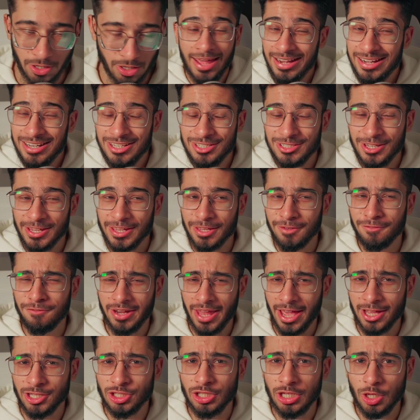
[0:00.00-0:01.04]
I didn't check if it
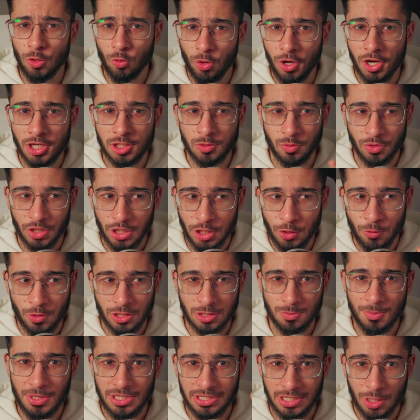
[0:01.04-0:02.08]
actually works with a
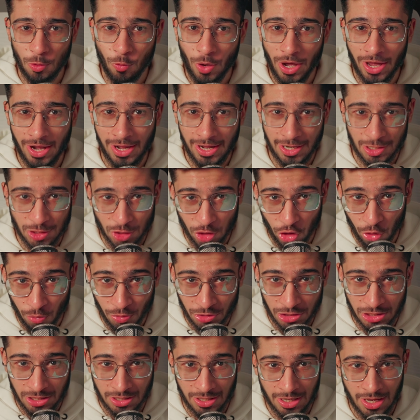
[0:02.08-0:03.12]
USB-C wireless
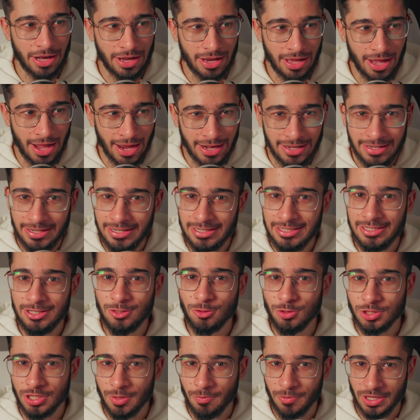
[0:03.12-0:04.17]
option, but I did
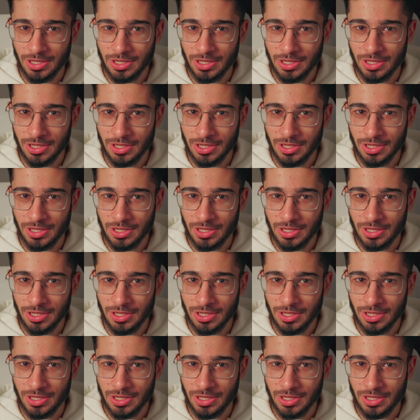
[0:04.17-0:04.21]
do some